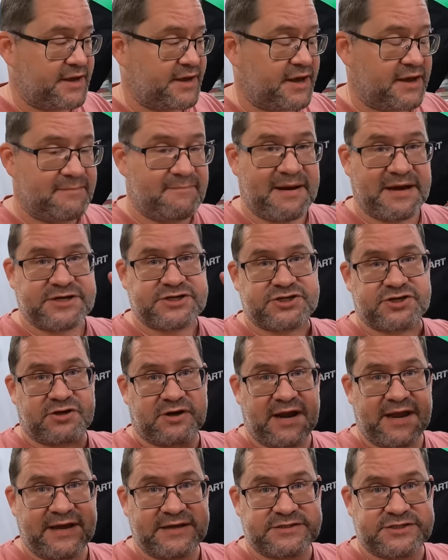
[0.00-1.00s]
it makes
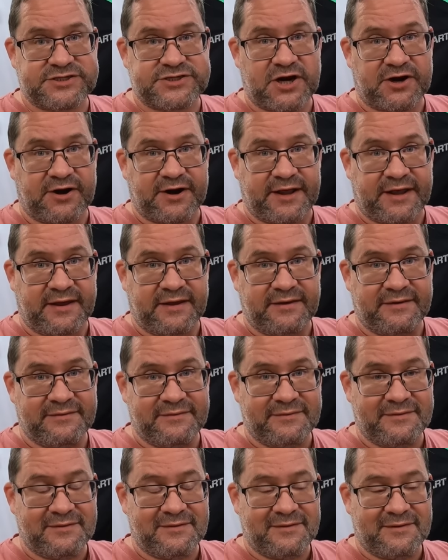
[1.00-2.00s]
your hands dirty.
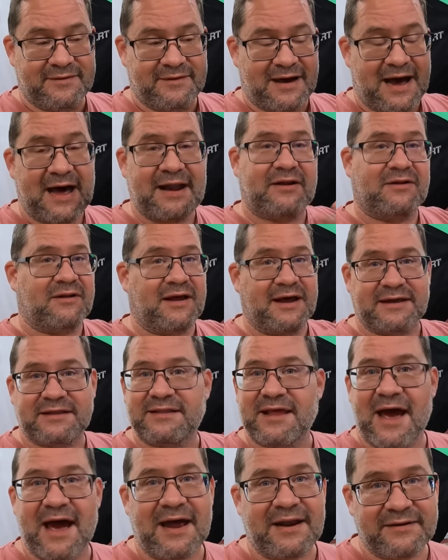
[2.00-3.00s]
I don't like
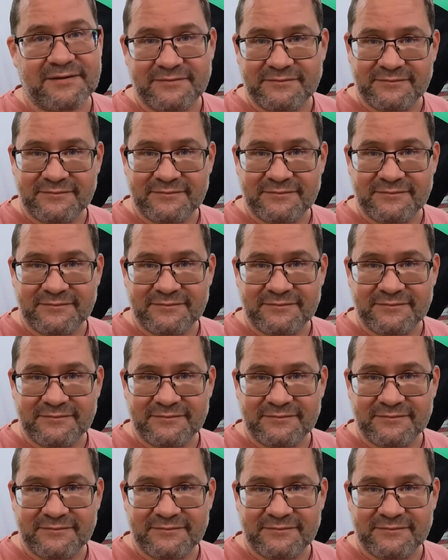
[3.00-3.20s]
that.